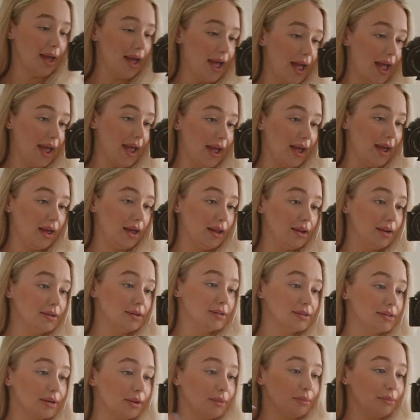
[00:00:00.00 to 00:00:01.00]

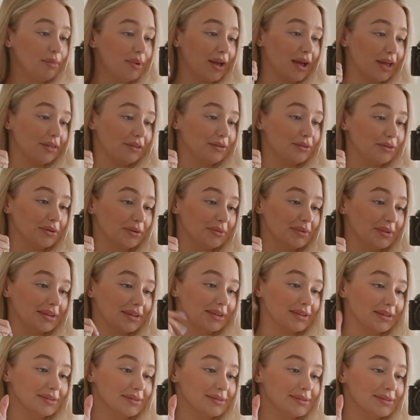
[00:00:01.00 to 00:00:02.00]
and be out the door,
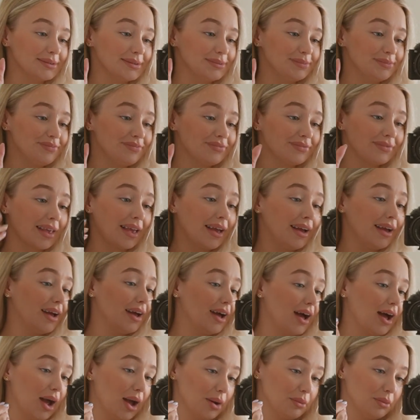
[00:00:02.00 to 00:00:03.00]
because
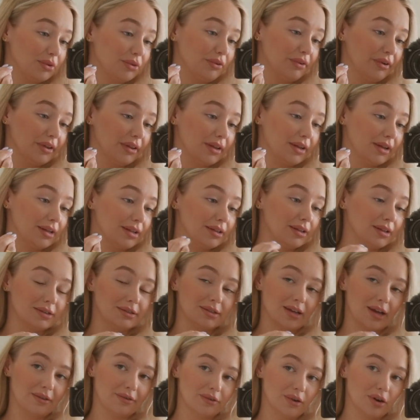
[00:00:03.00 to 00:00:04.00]
I would really like
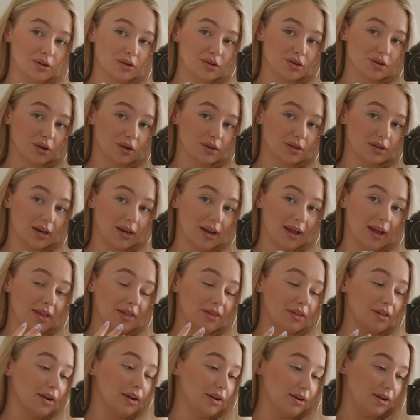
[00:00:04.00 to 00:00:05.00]
to have a hot choc today
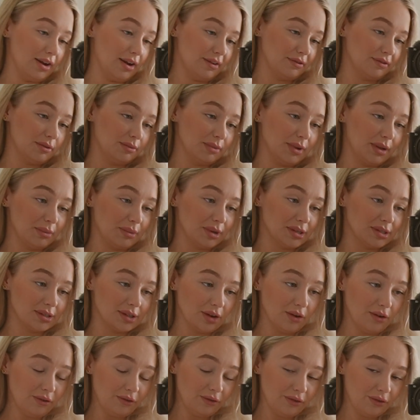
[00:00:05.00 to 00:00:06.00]
that I don't have to make
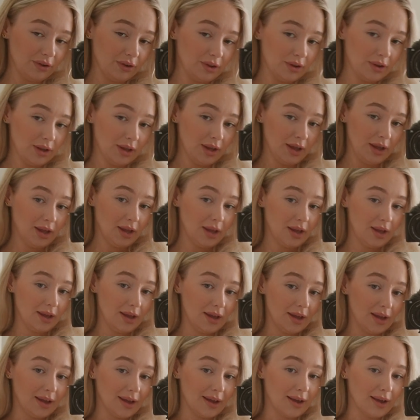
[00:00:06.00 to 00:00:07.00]
myself.
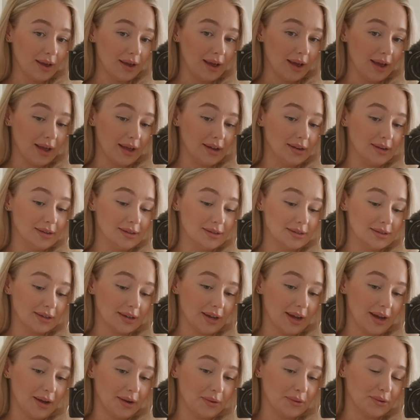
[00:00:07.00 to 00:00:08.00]
And
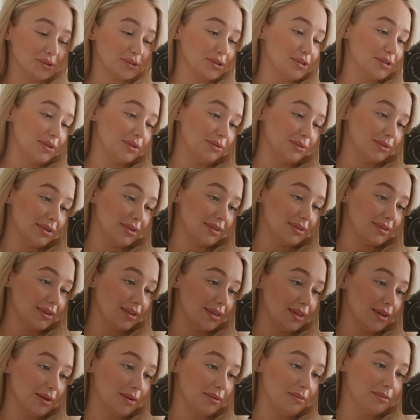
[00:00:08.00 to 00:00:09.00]
I also don't want to sit
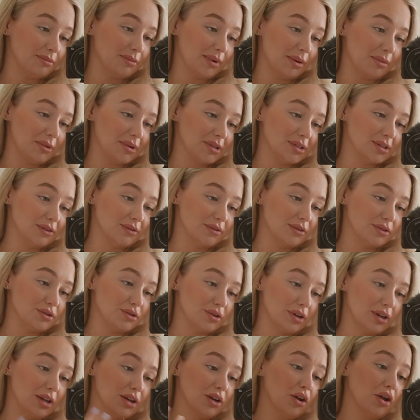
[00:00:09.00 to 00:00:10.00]
there by myself and
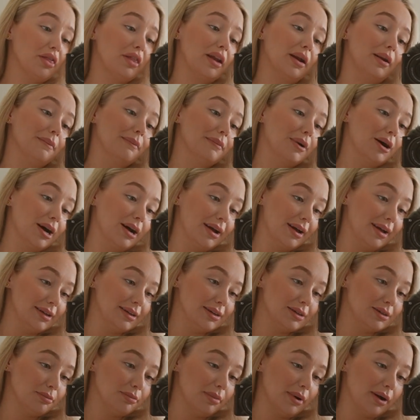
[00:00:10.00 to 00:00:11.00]
drink it. Not that I
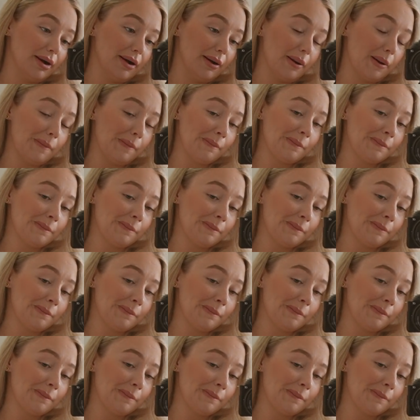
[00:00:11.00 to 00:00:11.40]
mind, but